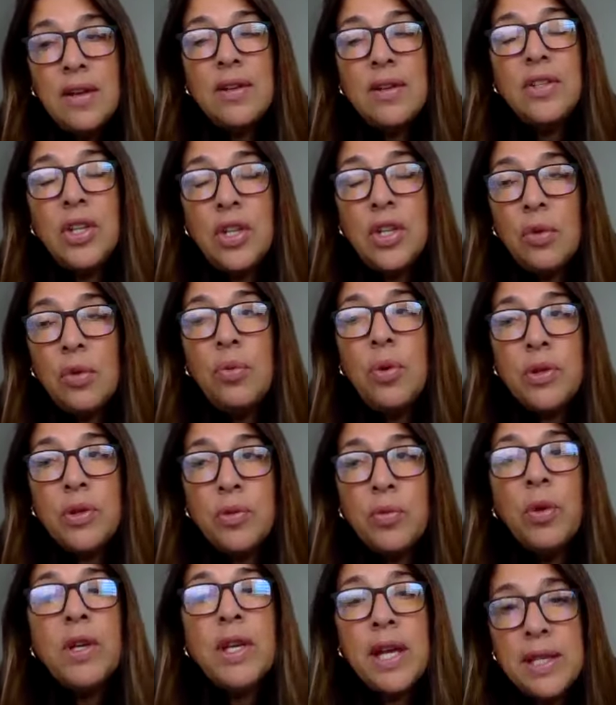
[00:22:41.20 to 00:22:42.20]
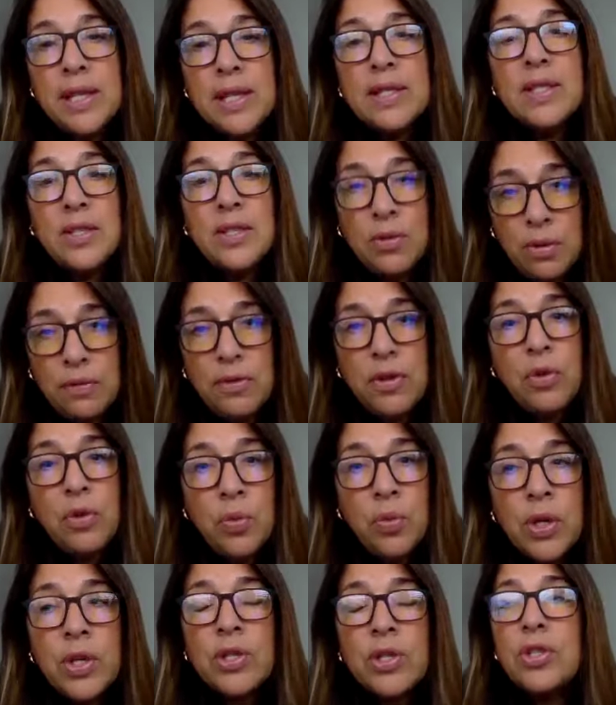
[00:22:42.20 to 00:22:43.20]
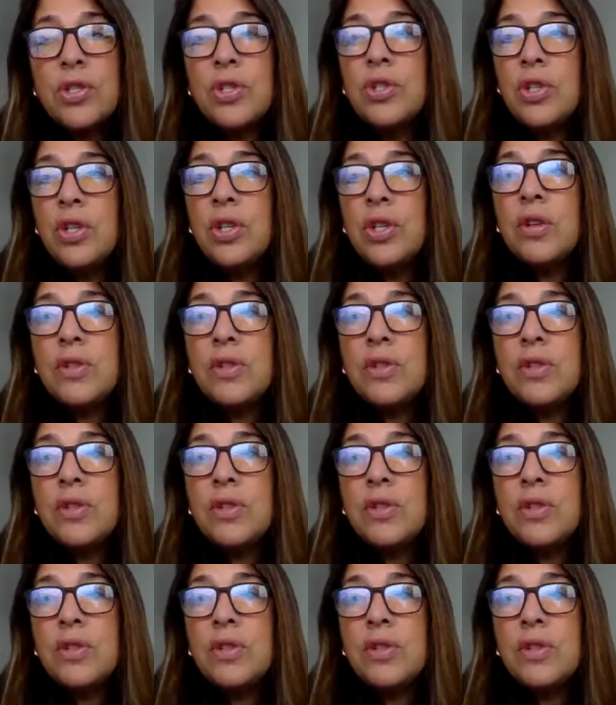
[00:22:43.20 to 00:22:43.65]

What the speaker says: we'll get into, if you wish,